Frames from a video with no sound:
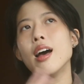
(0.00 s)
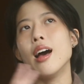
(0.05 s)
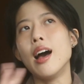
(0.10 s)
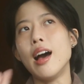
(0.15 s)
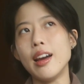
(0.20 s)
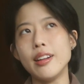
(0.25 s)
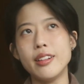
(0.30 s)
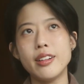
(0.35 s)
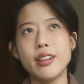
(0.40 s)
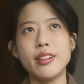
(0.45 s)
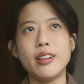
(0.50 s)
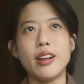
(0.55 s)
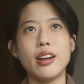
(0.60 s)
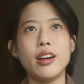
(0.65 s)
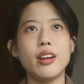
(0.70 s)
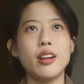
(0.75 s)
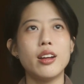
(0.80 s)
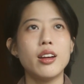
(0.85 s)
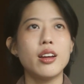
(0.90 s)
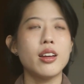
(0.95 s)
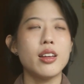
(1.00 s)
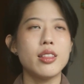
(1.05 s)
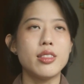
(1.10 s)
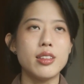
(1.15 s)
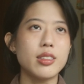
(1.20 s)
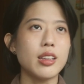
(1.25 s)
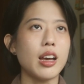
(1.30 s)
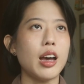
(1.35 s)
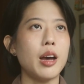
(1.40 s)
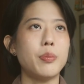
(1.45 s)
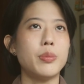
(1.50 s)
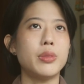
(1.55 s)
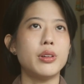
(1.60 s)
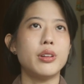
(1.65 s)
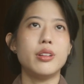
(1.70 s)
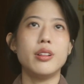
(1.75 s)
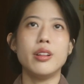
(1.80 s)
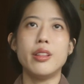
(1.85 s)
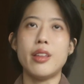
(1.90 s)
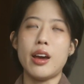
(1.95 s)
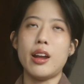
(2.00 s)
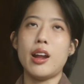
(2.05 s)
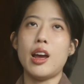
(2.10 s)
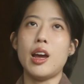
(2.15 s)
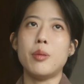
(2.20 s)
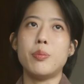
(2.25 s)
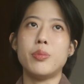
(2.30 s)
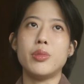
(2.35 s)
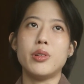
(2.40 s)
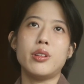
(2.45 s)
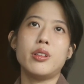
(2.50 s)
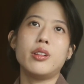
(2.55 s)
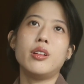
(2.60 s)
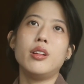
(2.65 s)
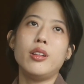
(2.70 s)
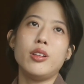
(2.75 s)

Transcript: I did that, this happened, that happened,